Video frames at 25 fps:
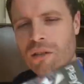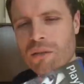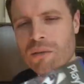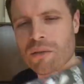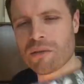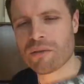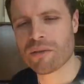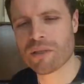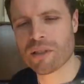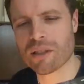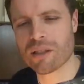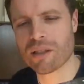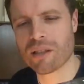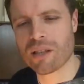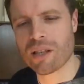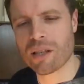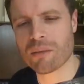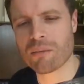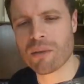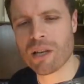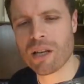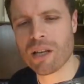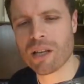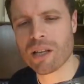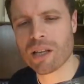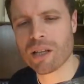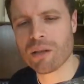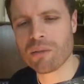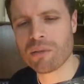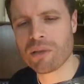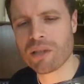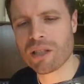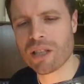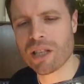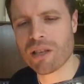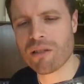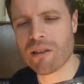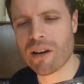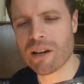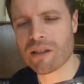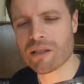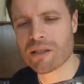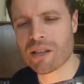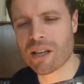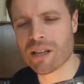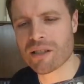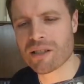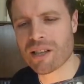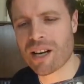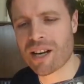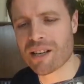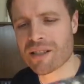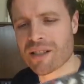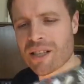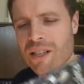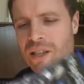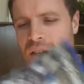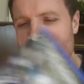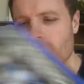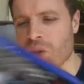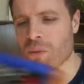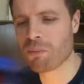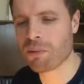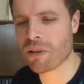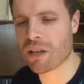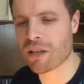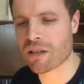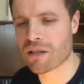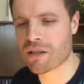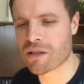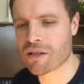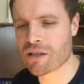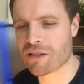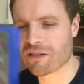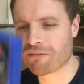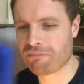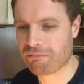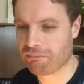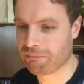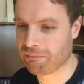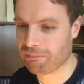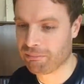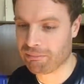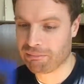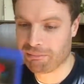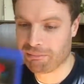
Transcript: I was thinking of the name. Guilty Gear XX Accent Core Plus.